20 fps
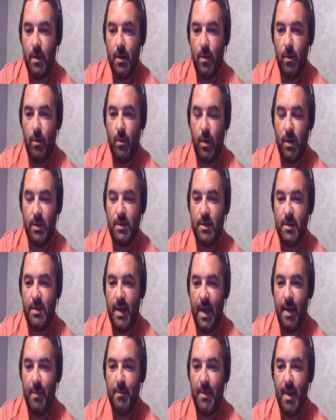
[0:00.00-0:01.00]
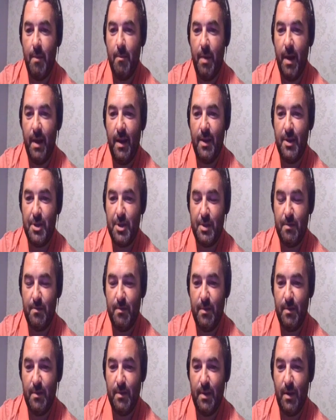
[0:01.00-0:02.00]
what's his name, Dembele,
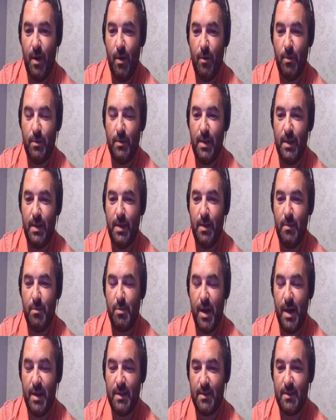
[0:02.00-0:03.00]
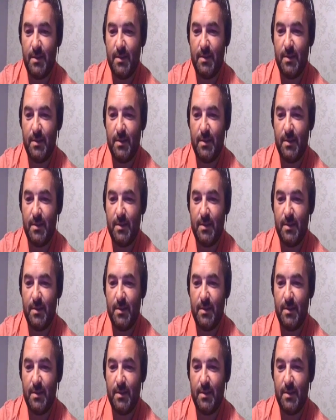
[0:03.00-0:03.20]
didn't impress